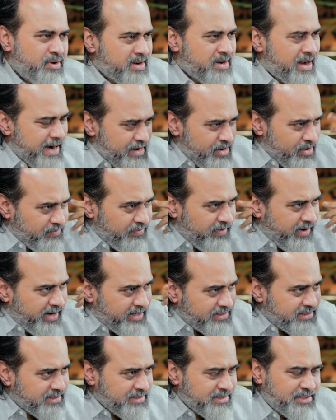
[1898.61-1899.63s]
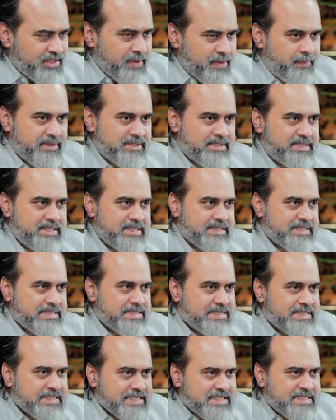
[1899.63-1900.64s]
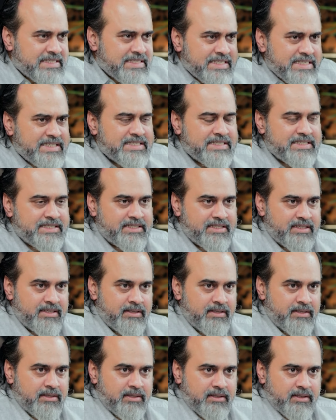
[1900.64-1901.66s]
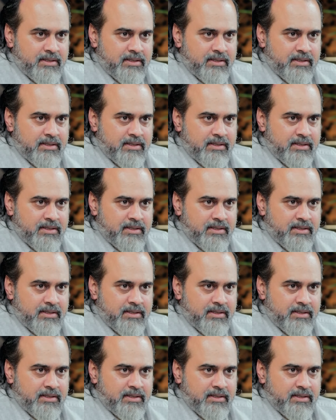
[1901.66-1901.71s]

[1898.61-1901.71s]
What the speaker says: What kind of relationship is this? This is